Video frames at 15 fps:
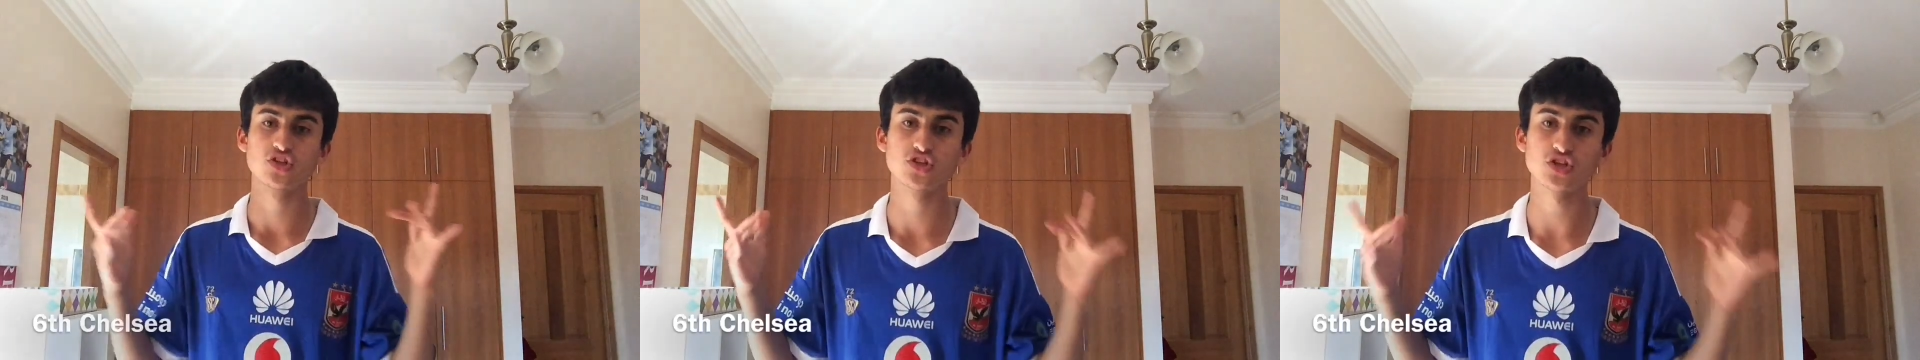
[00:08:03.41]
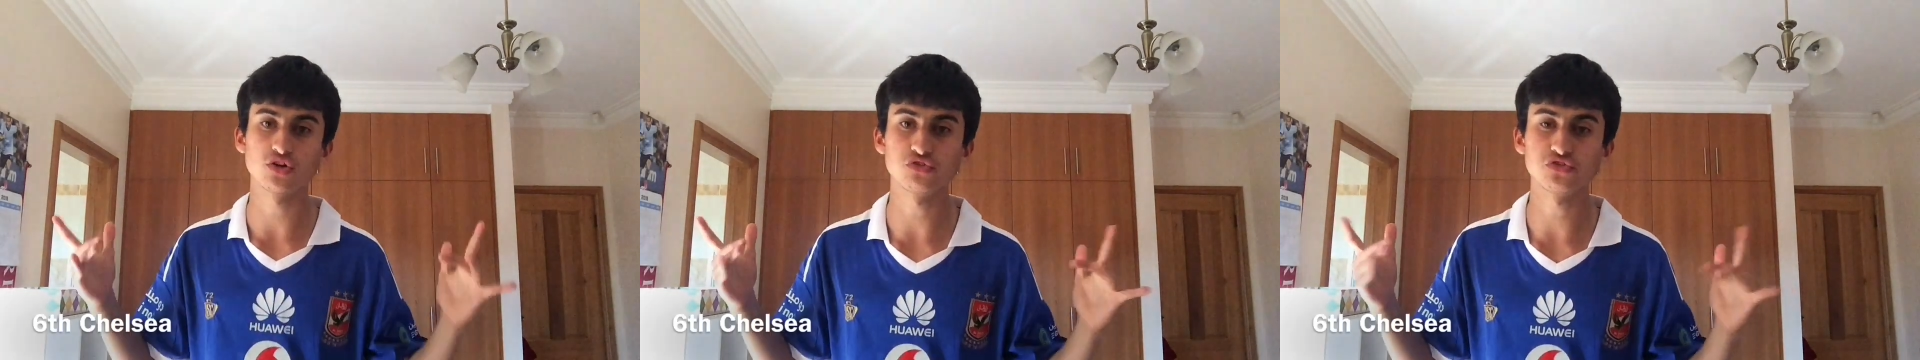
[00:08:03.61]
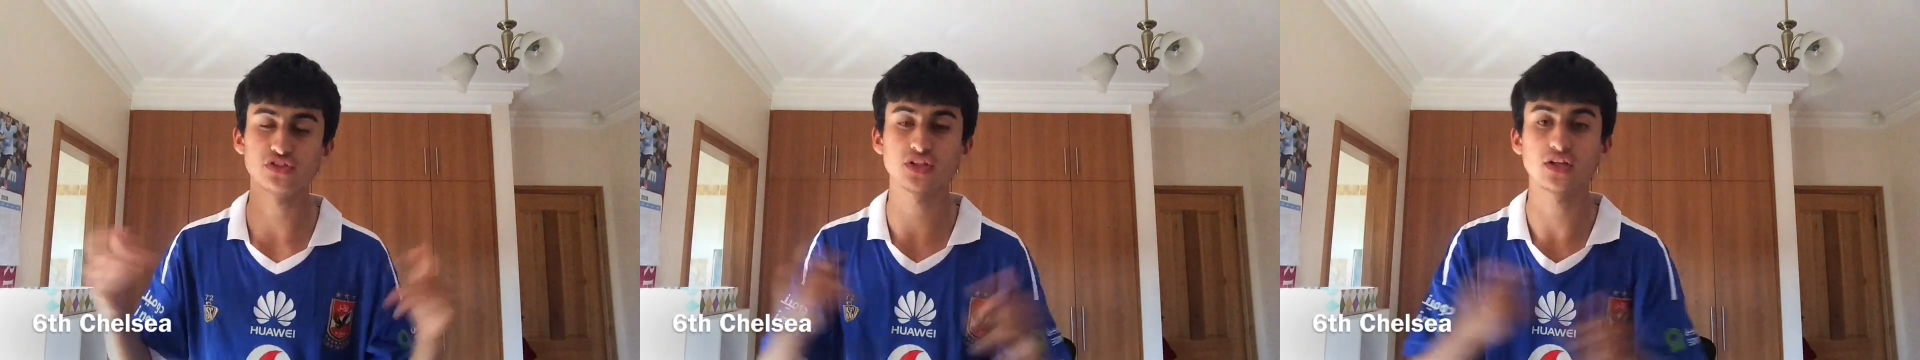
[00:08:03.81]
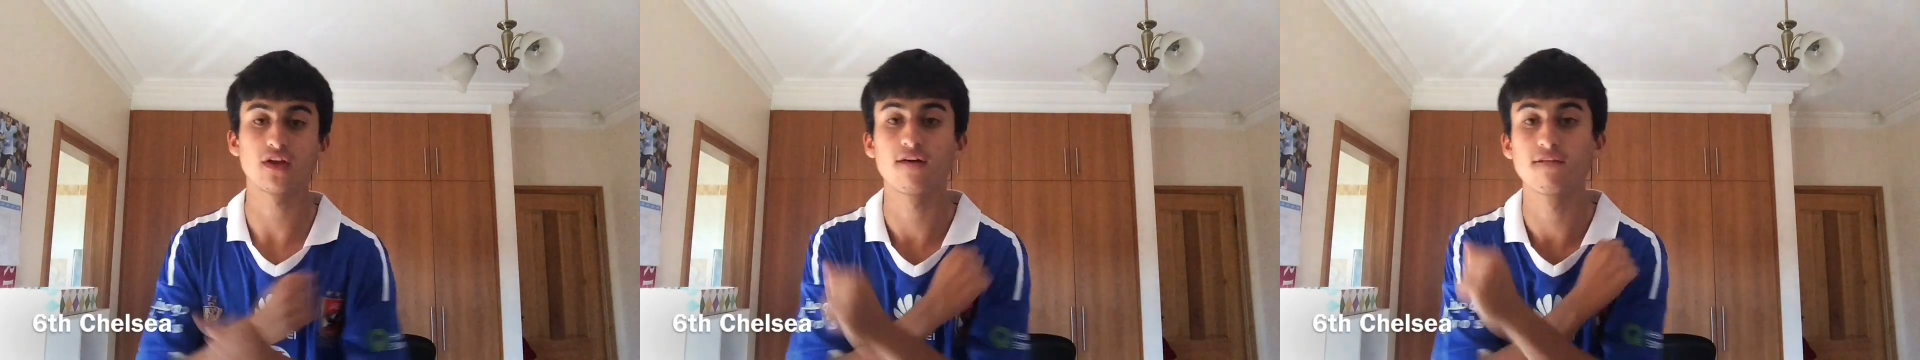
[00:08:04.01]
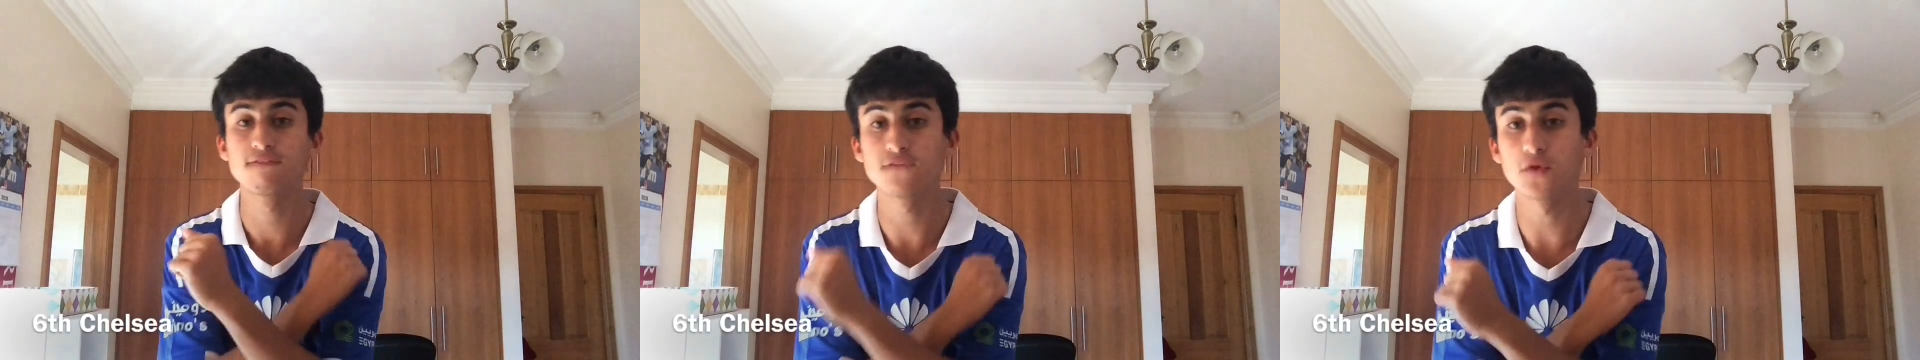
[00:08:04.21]

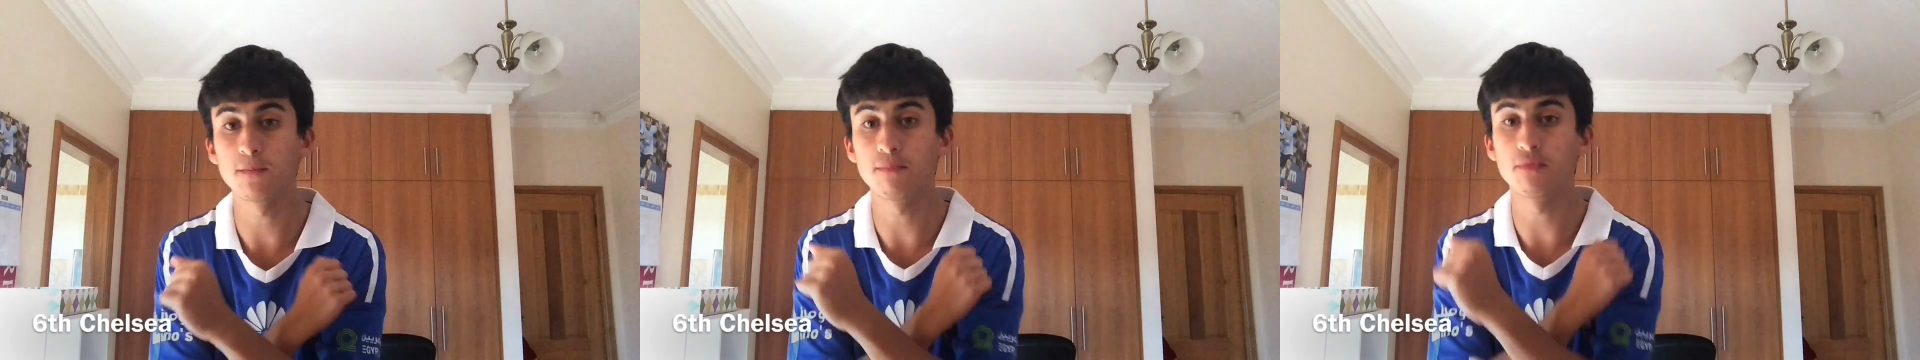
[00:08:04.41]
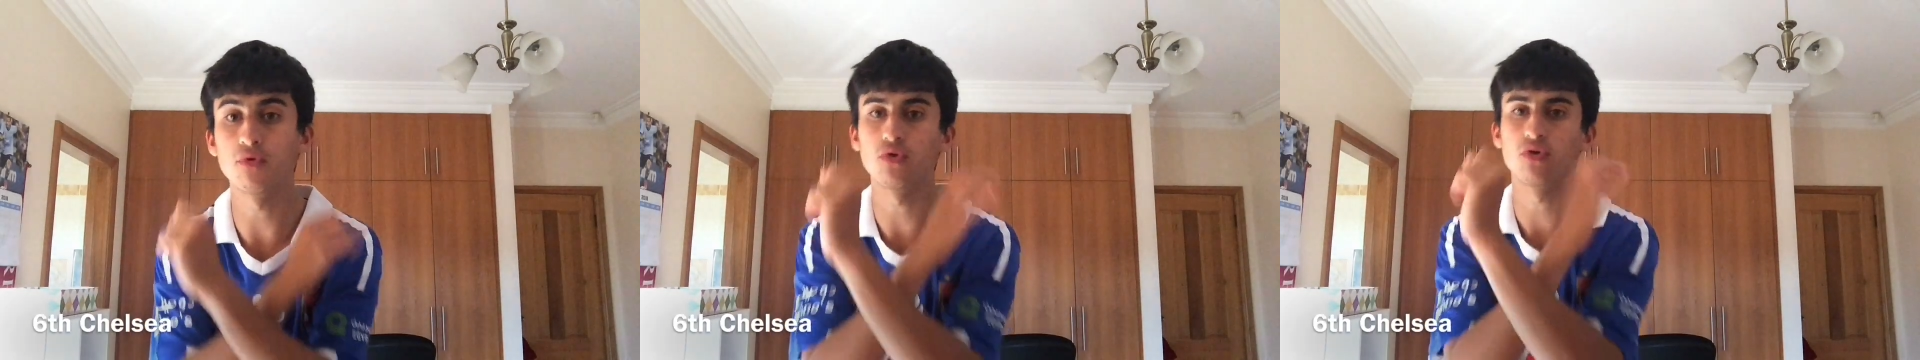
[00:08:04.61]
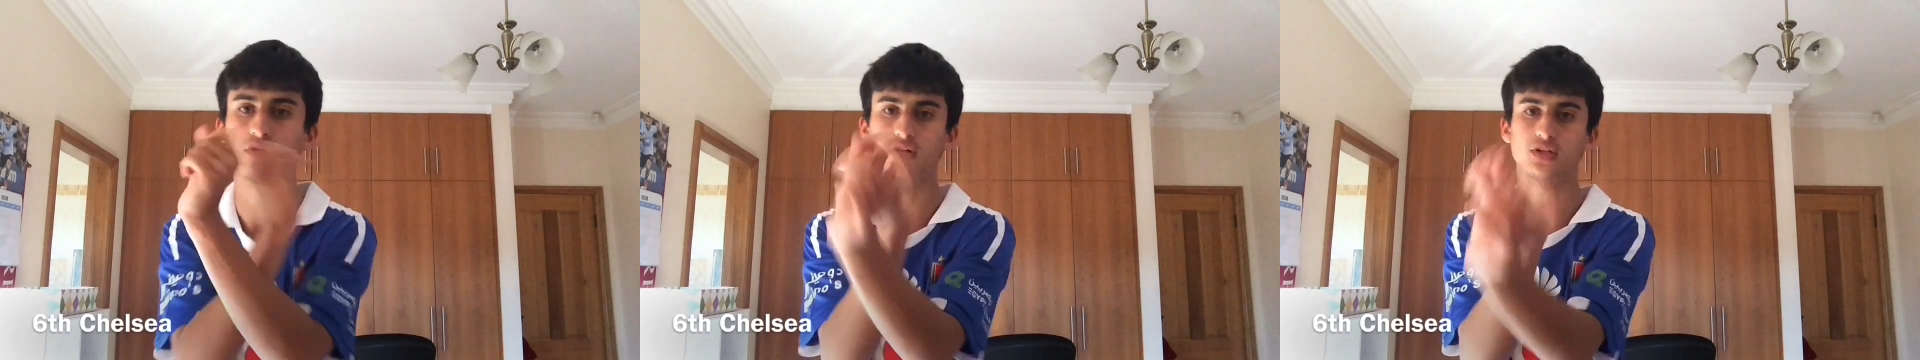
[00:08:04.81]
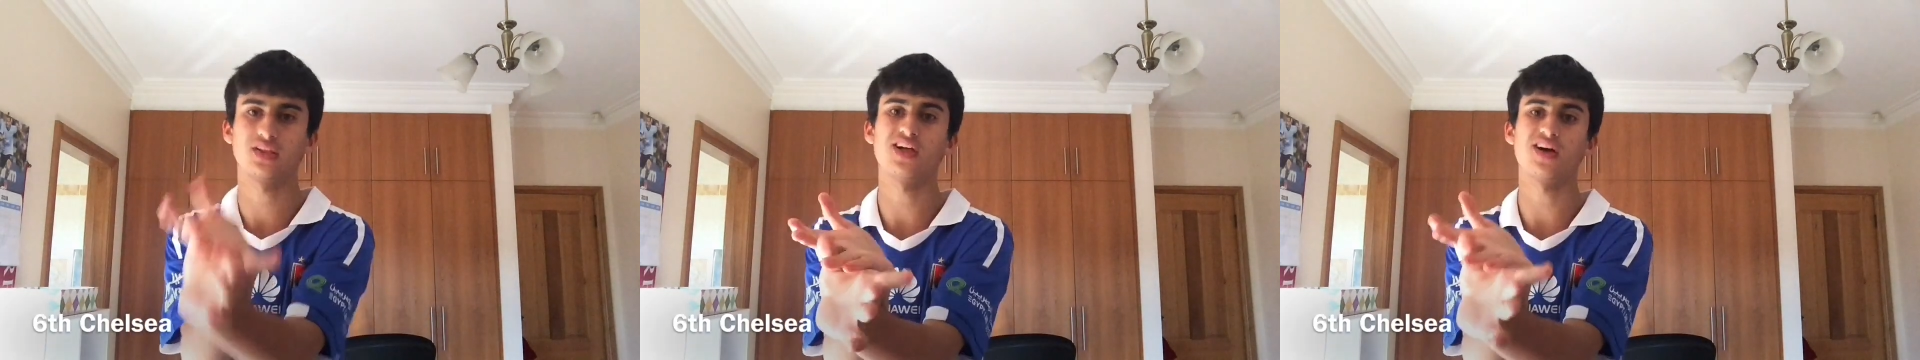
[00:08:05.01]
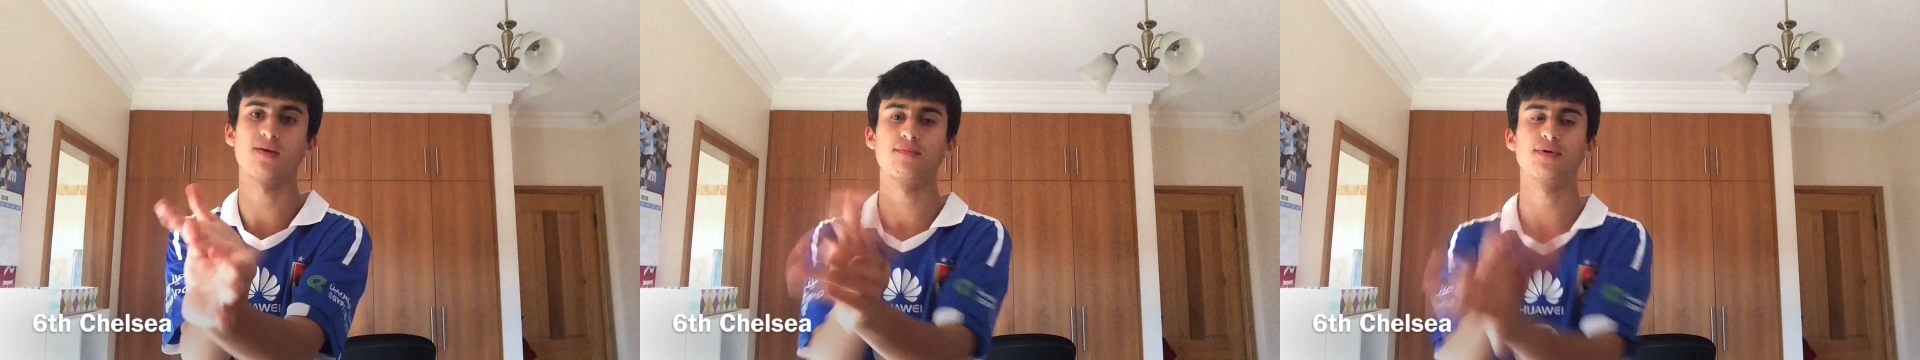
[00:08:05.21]
Chelsea Football
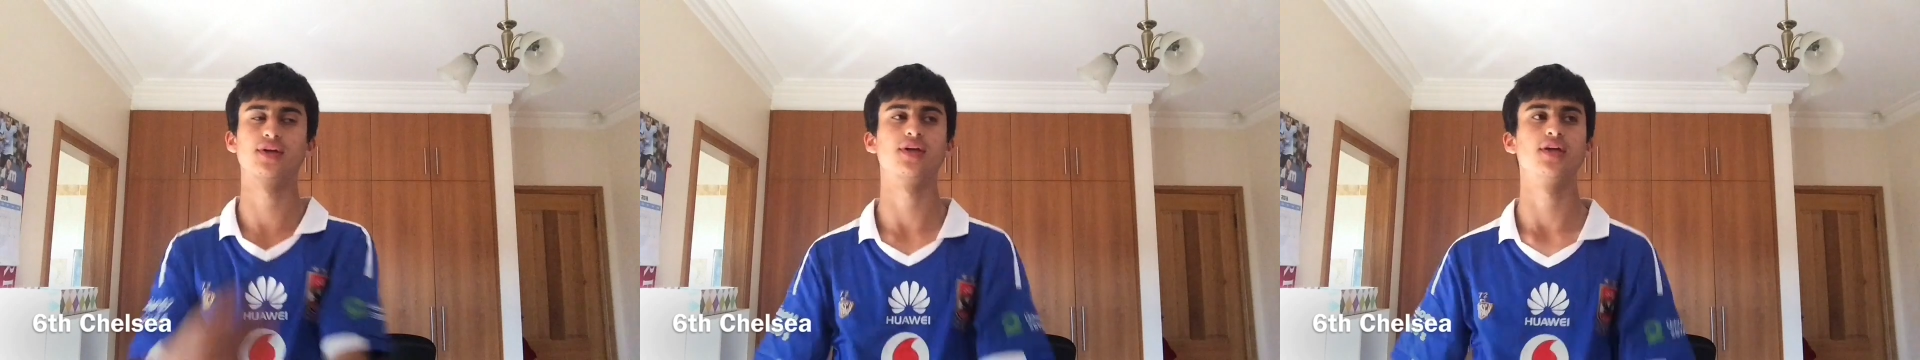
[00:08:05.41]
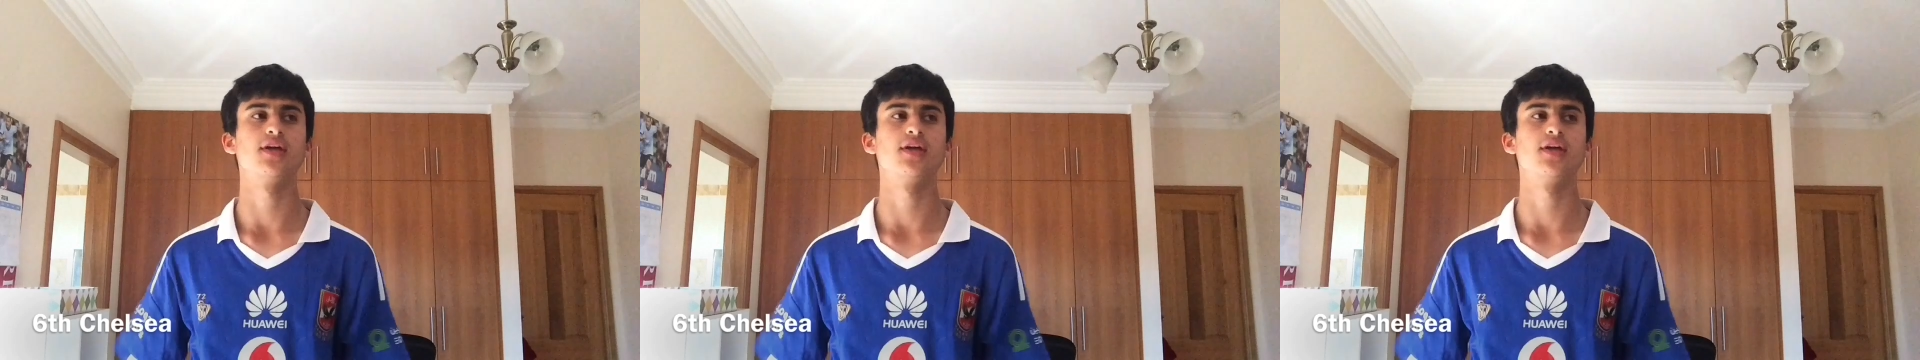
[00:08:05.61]
Club.